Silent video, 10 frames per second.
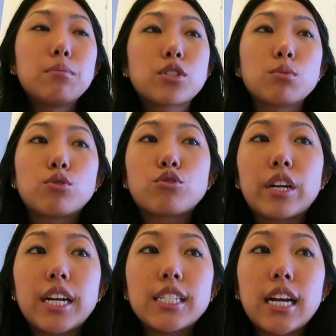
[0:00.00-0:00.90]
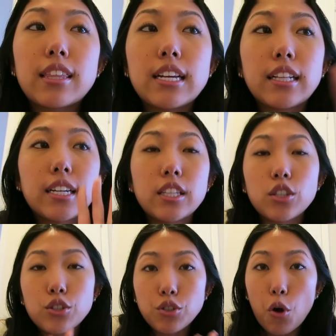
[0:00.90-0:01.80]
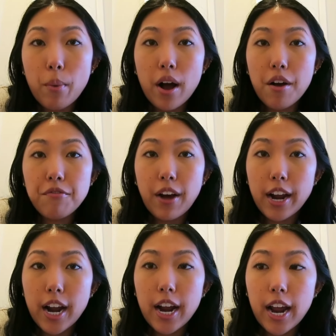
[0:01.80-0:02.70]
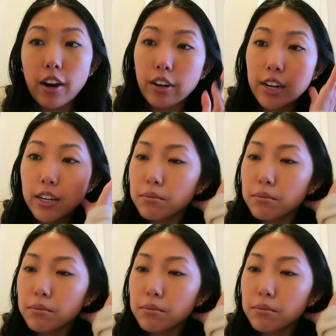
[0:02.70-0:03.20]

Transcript: some drinks, I think like in the Soma FiDi area.